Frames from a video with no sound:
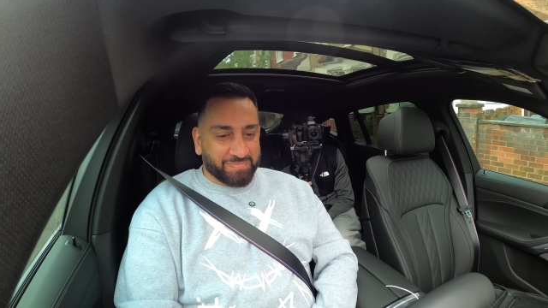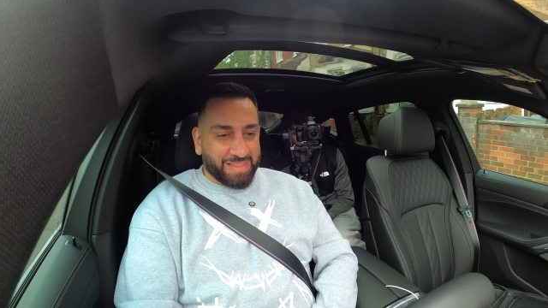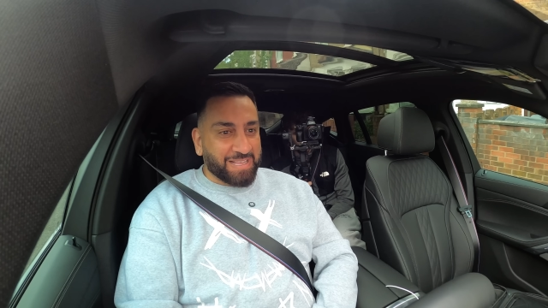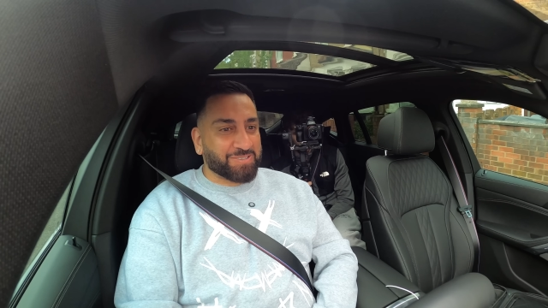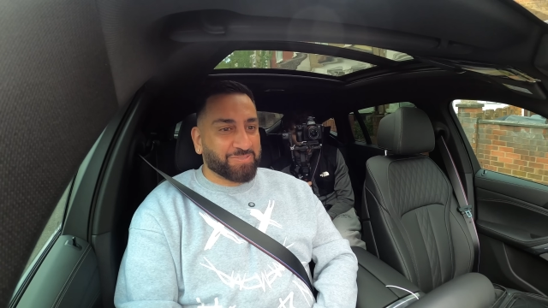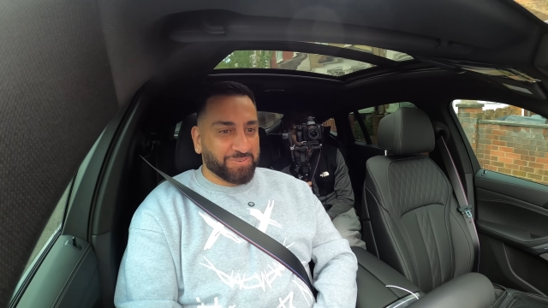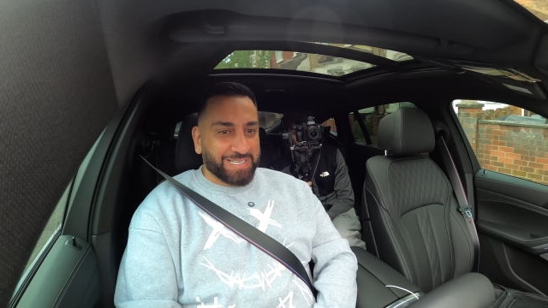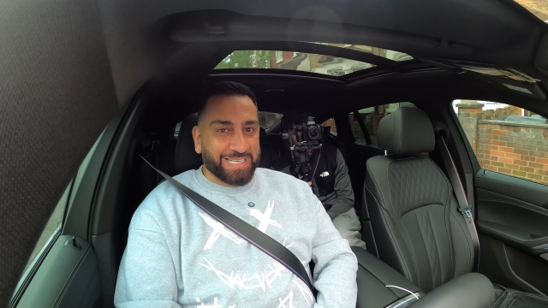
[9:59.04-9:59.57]

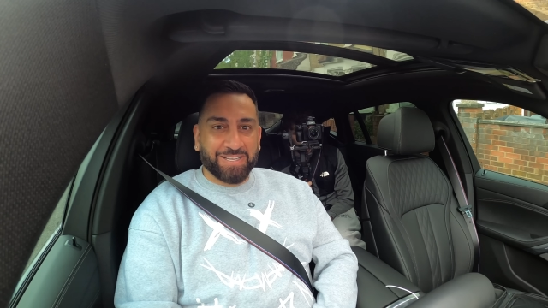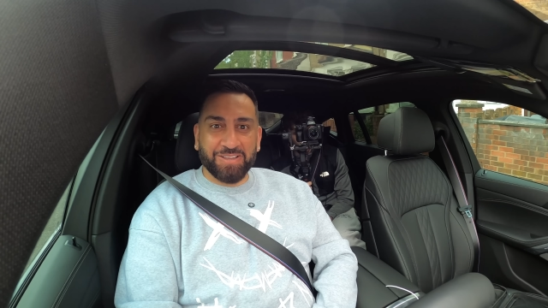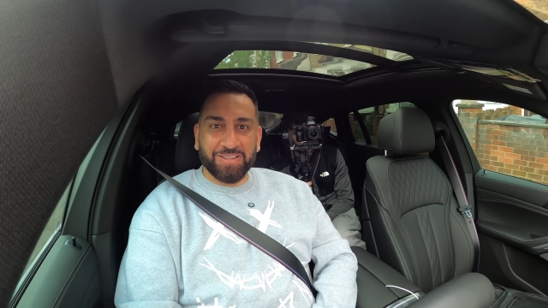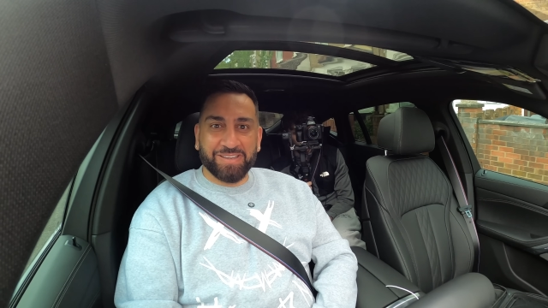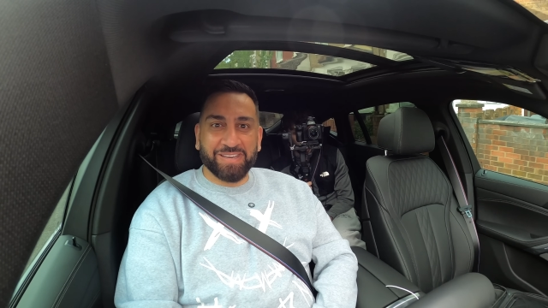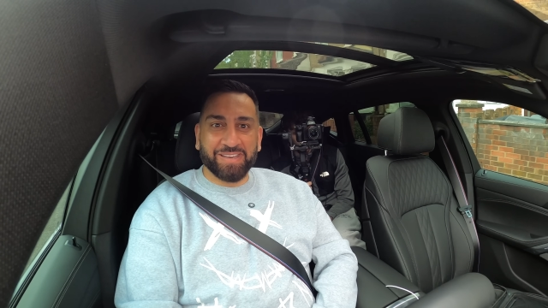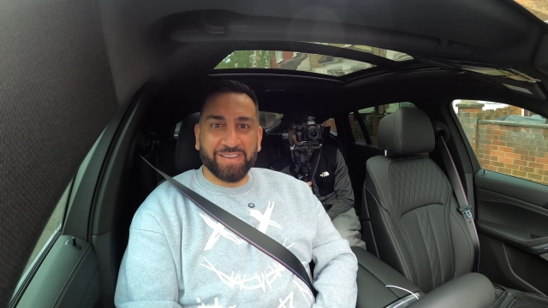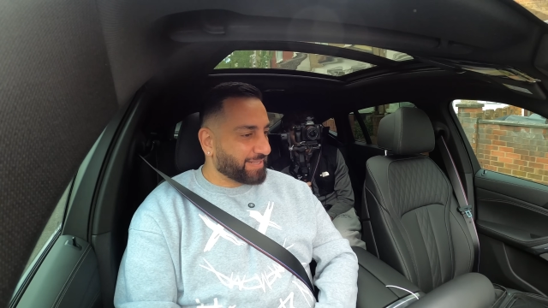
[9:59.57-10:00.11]
That's really
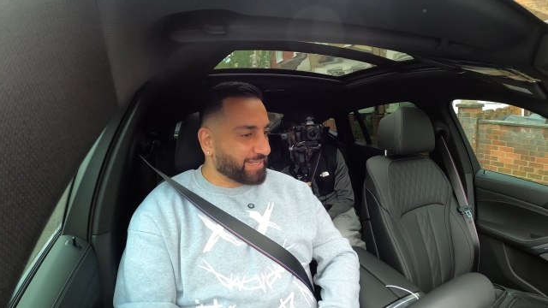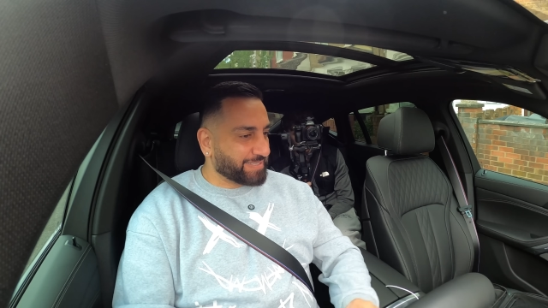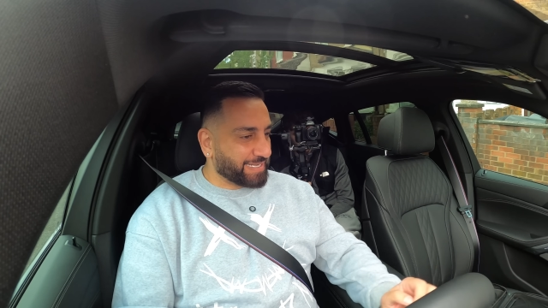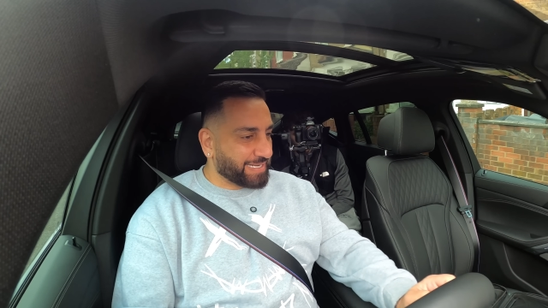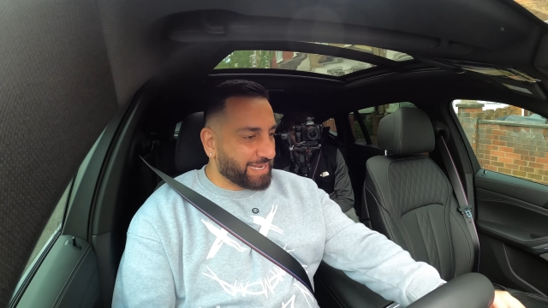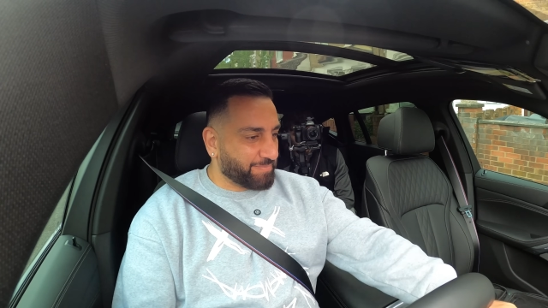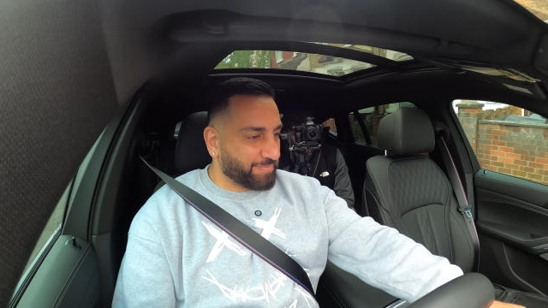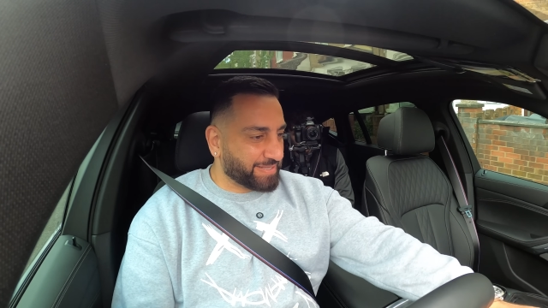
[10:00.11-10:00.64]
good. Does it
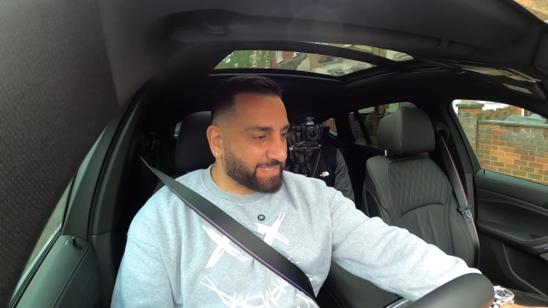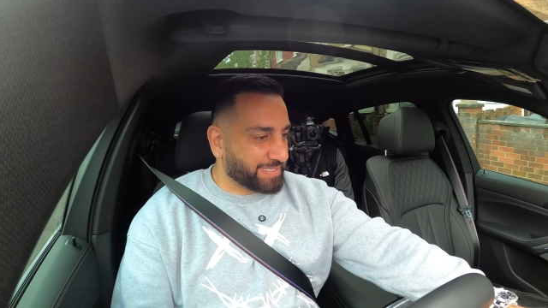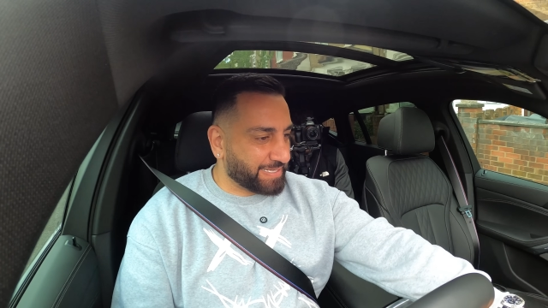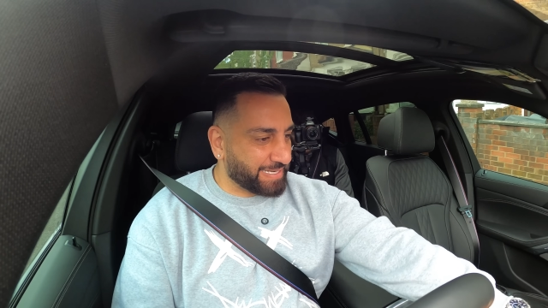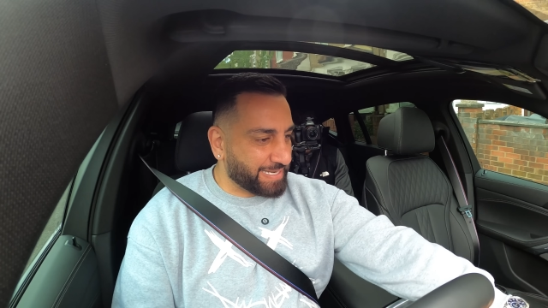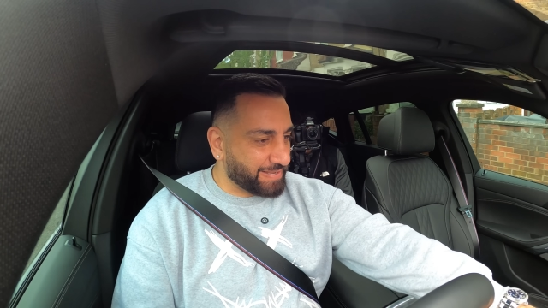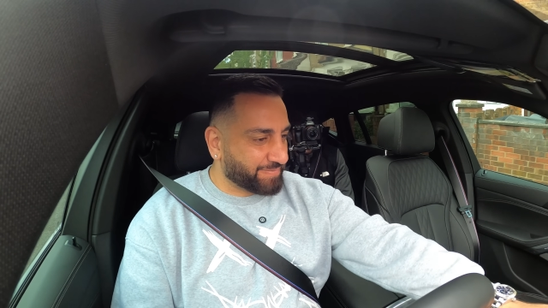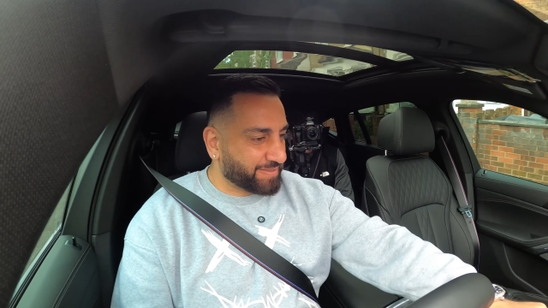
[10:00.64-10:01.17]
allow me to
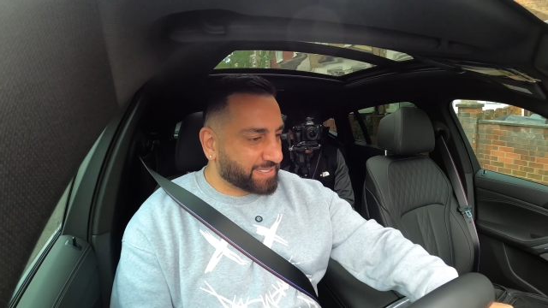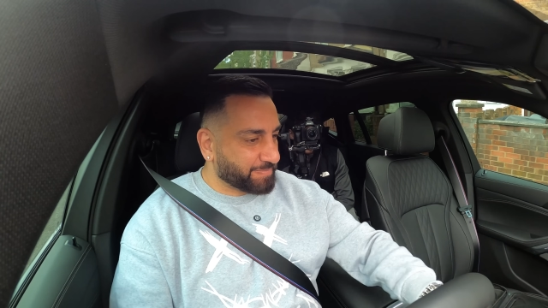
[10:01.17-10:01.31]
leave the